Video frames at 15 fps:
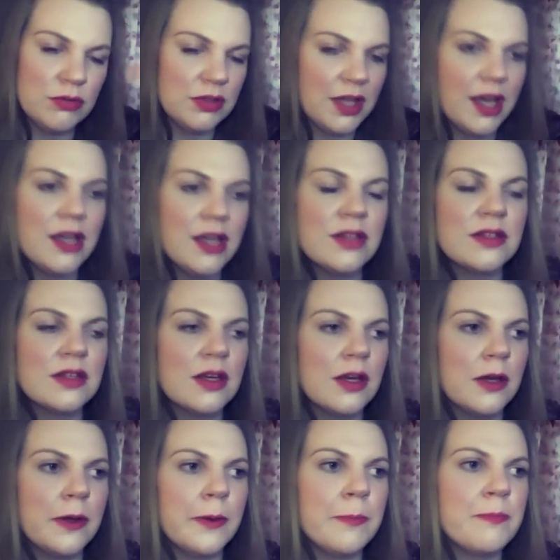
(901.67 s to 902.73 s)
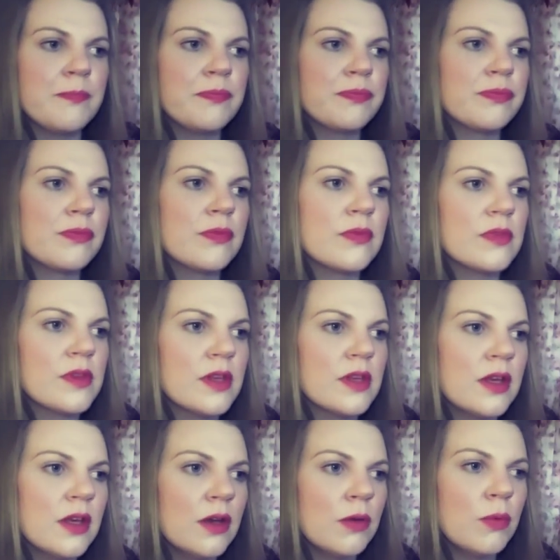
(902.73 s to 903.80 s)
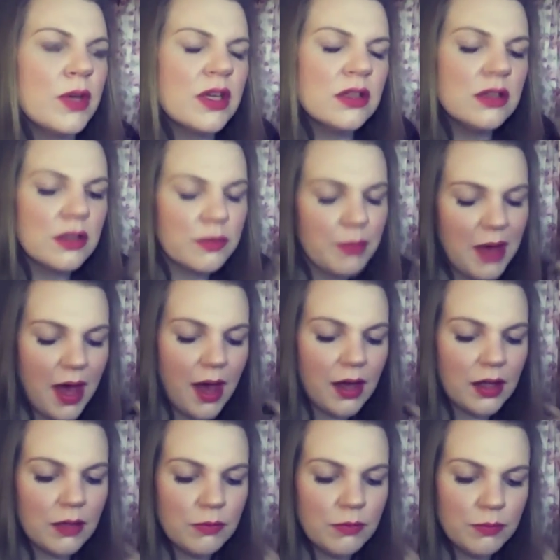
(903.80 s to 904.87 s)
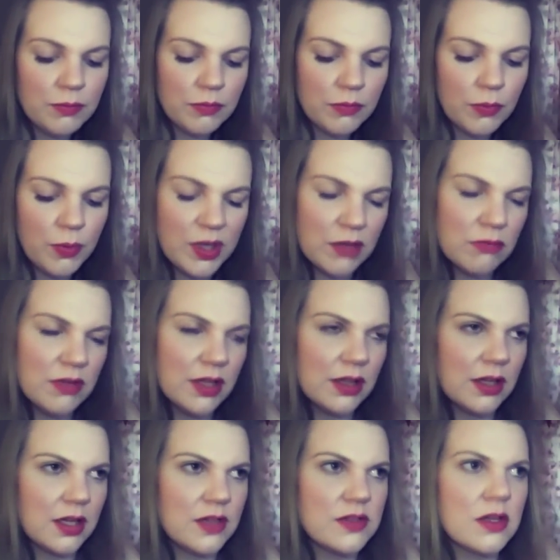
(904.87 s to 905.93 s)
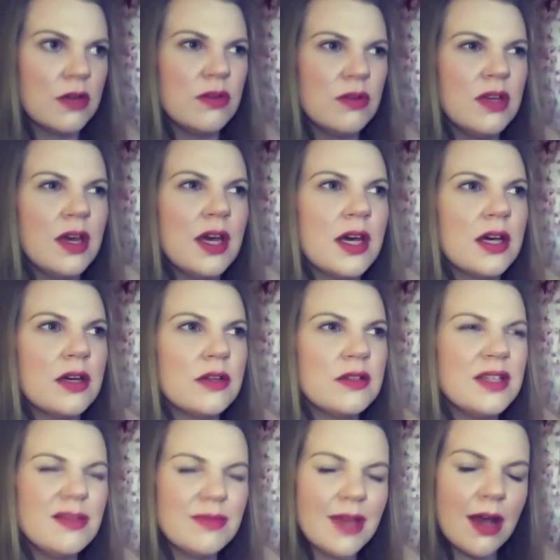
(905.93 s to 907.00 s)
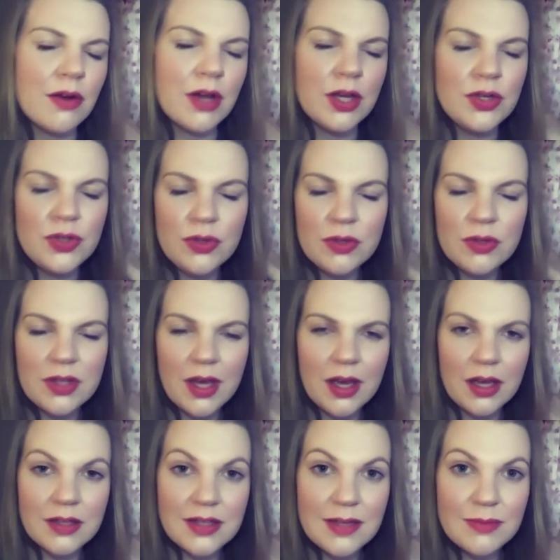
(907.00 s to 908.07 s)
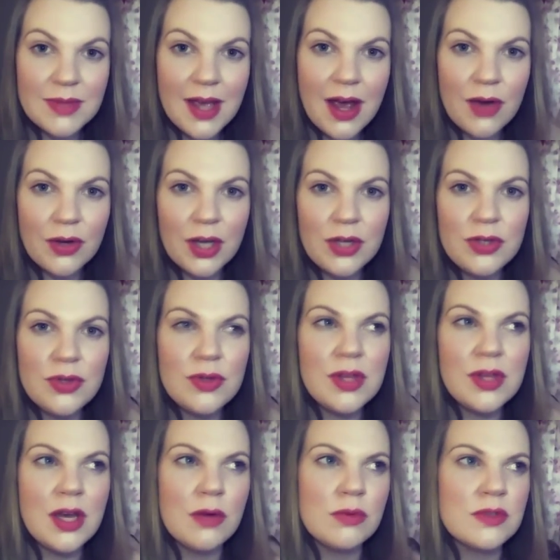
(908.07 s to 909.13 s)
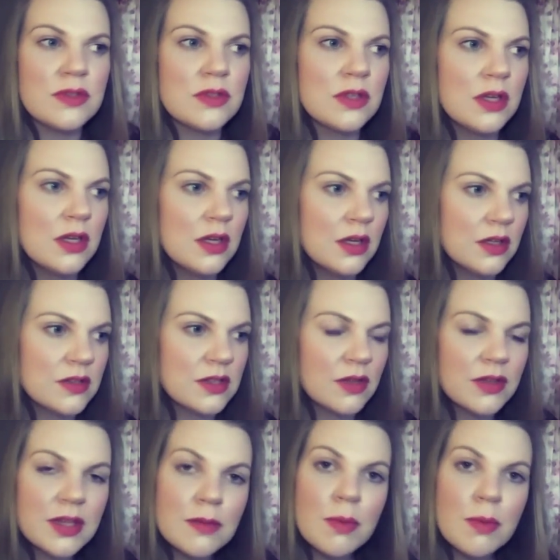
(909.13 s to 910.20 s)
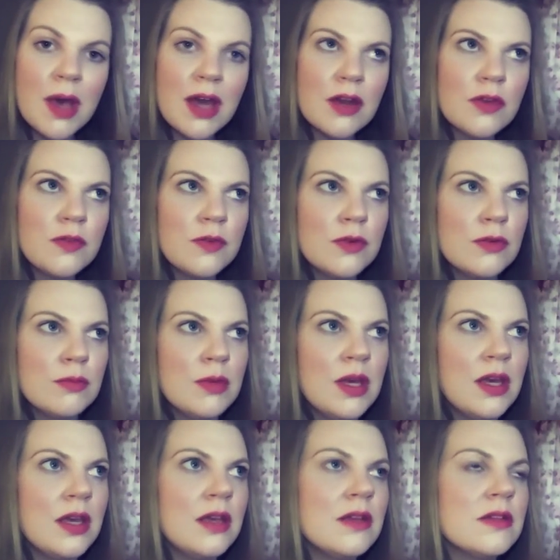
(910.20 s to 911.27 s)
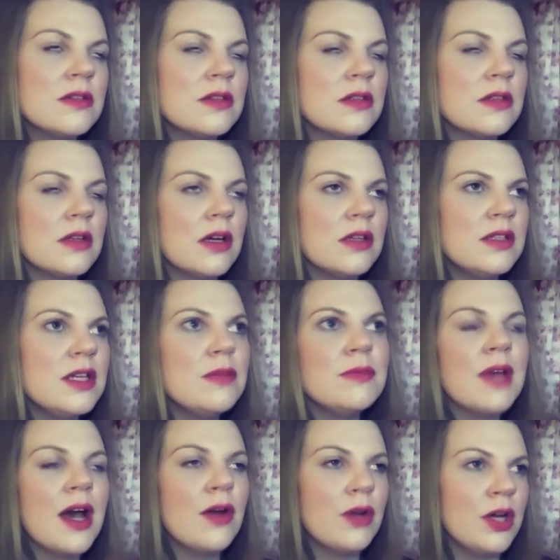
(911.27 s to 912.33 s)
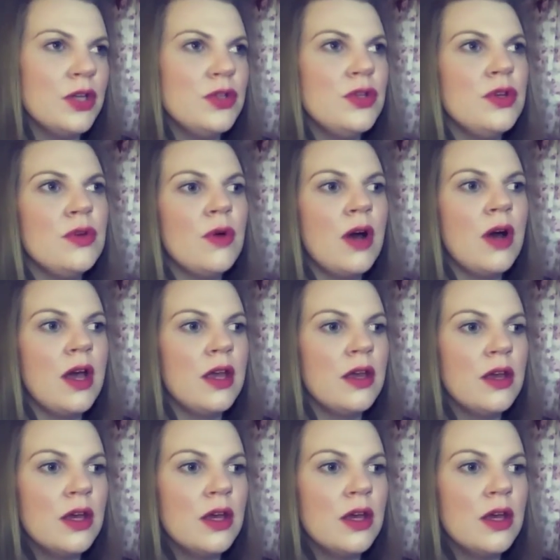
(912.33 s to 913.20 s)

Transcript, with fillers: later, we can look back and we can realize, oh yeah, deep down I knew that. Deep down I knew there was something better for me. Deep down I knew I